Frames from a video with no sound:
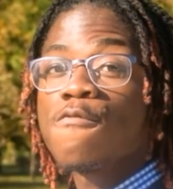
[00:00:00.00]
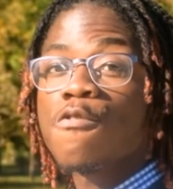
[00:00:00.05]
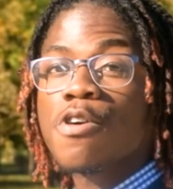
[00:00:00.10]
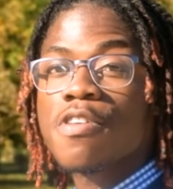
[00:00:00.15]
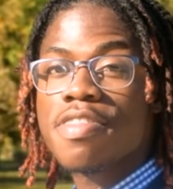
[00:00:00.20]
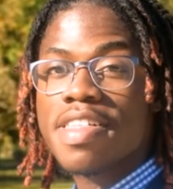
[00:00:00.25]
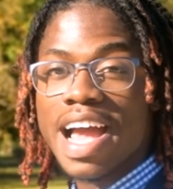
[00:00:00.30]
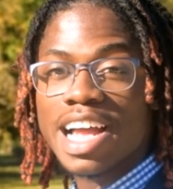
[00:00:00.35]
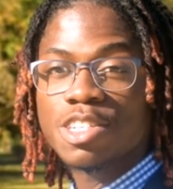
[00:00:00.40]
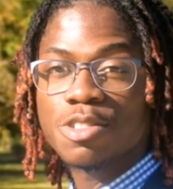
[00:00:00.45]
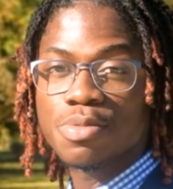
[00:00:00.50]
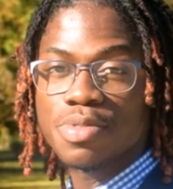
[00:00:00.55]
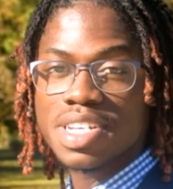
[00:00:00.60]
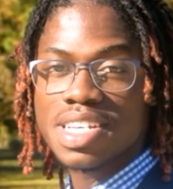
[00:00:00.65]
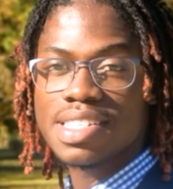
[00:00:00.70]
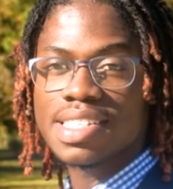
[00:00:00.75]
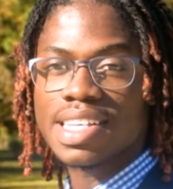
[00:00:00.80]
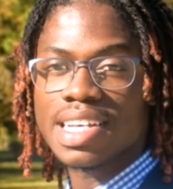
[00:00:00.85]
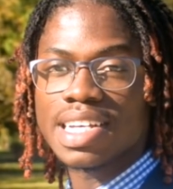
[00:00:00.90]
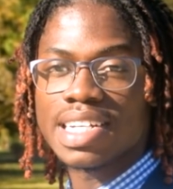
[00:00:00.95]
For that
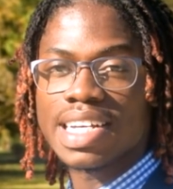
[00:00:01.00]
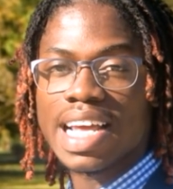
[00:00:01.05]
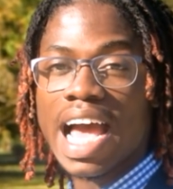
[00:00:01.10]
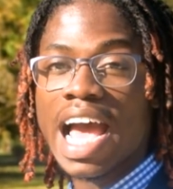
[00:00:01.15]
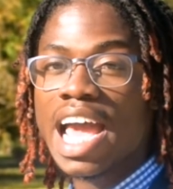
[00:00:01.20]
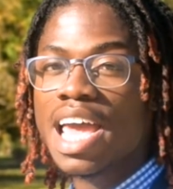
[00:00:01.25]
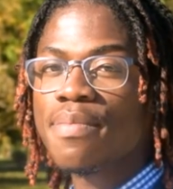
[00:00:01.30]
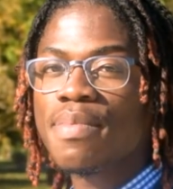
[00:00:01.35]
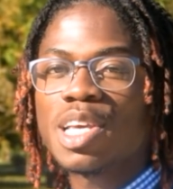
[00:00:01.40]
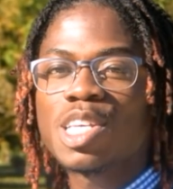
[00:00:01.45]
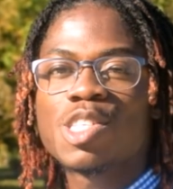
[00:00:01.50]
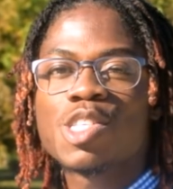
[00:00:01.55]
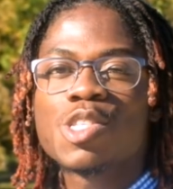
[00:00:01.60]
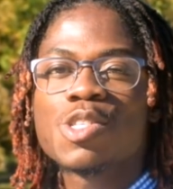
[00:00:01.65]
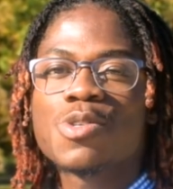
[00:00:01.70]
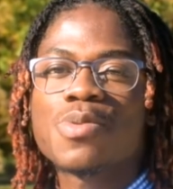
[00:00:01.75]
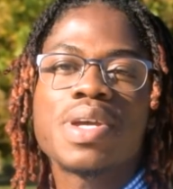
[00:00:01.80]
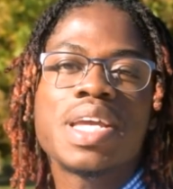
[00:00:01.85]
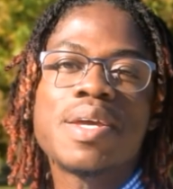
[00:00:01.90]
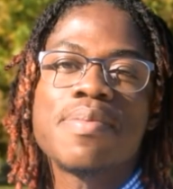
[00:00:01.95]
reason, I am
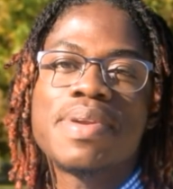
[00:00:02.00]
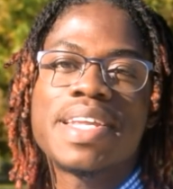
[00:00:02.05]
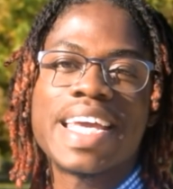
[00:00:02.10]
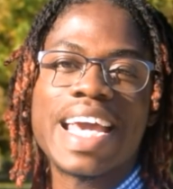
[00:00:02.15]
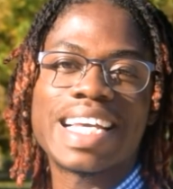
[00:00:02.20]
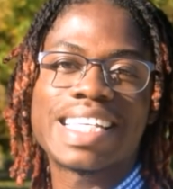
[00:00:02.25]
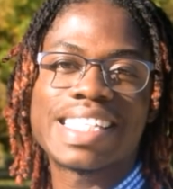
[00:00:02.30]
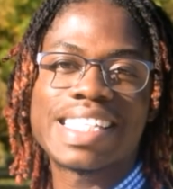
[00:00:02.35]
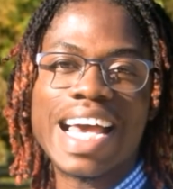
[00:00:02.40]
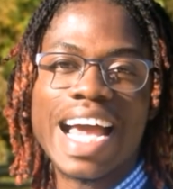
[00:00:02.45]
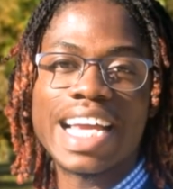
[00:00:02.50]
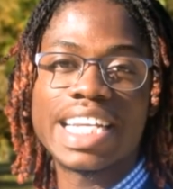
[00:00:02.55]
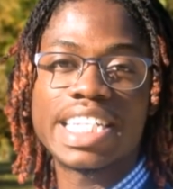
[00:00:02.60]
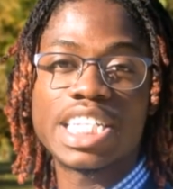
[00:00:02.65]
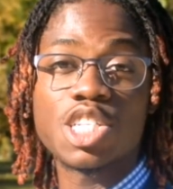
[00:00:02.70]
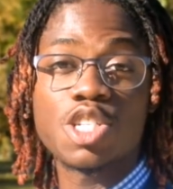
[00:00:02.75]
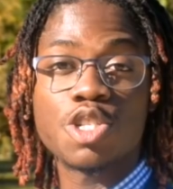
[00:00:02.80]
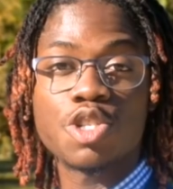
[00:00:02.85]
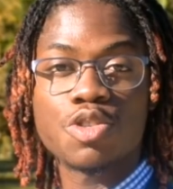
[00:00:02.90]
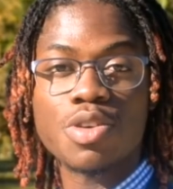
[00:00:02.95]
extremely
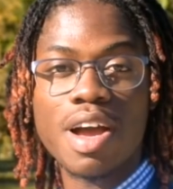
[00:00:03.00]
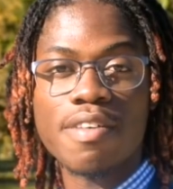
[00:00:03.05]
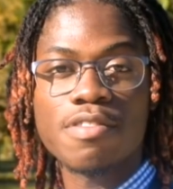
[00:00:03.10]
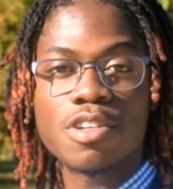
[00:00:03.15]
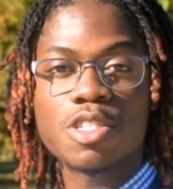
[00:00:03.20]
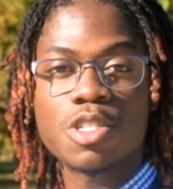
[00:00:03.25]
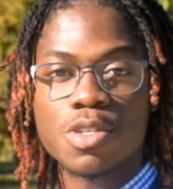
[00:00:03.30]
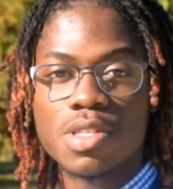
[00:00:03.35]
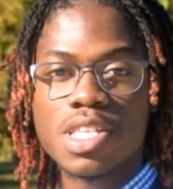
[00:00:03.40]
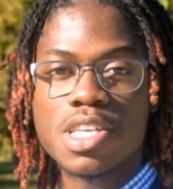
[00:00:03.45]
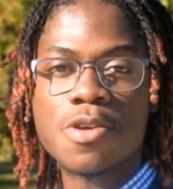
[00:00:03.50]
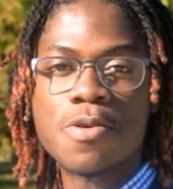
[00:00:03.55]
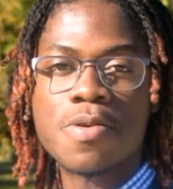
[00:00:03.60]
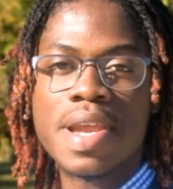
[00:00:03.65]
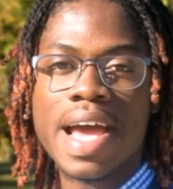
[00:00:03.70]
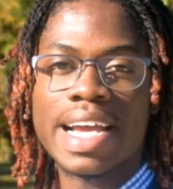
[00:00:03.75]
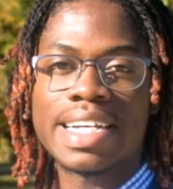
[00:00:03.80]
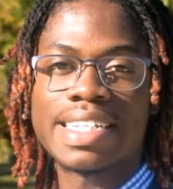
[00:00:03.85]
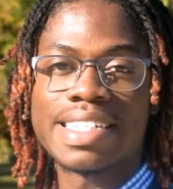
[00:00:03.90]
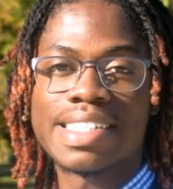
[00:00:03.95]
excited to travel to the
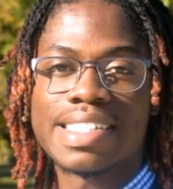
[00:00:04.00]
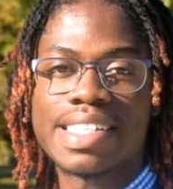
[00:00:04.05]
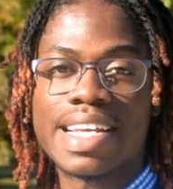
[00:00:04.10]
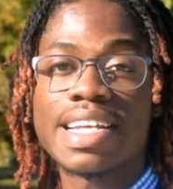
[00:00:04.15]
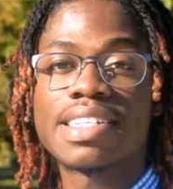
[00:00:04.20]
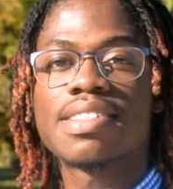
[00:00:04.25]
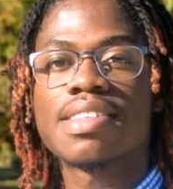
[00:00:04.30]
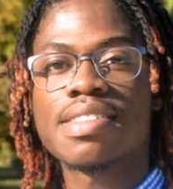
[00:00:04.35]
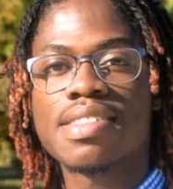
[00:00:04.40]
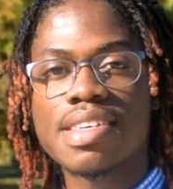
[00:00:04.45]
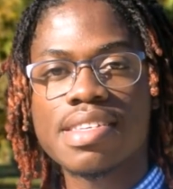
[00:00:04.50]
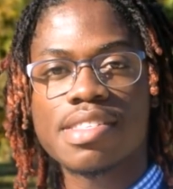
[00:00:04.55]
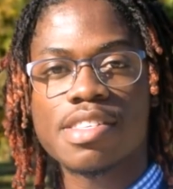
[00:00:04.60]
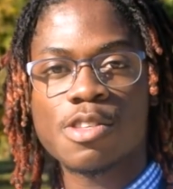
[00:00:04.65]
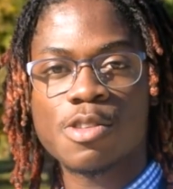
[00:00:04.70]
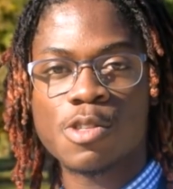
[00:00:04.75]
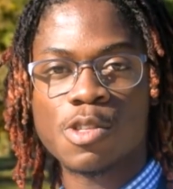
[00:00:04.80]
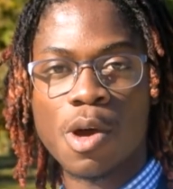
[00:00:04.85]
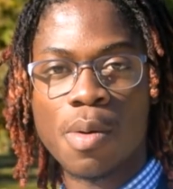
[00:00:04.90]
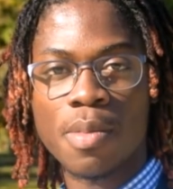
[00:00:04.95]
United States this
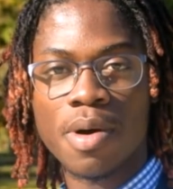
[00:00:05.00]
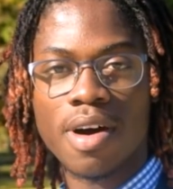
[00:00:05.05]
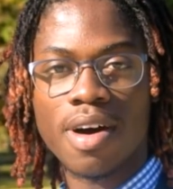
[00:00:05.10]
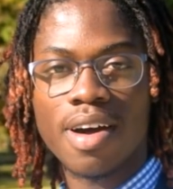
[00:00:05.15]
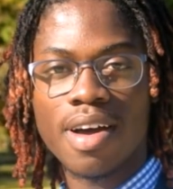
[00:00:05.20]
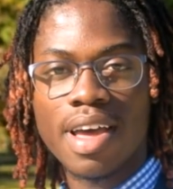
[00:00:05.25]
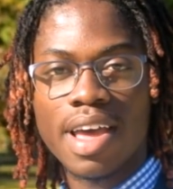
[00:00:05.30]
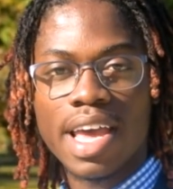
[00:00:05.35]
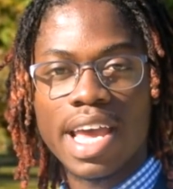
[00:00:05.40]
summer